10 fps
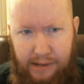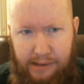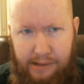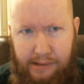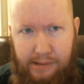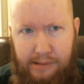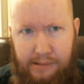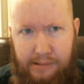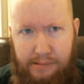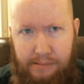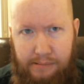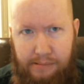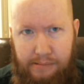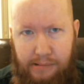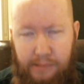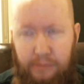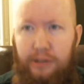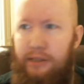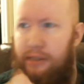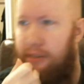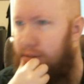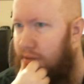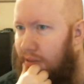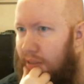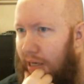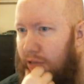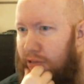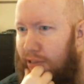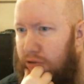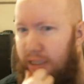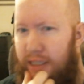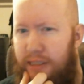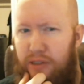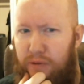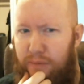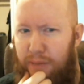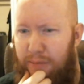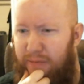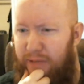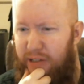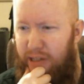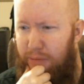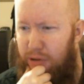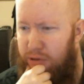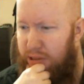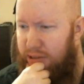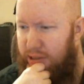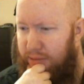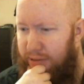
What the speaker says: I'm trying to think. Cause outside those guides, you can probably figure out most of this stuff.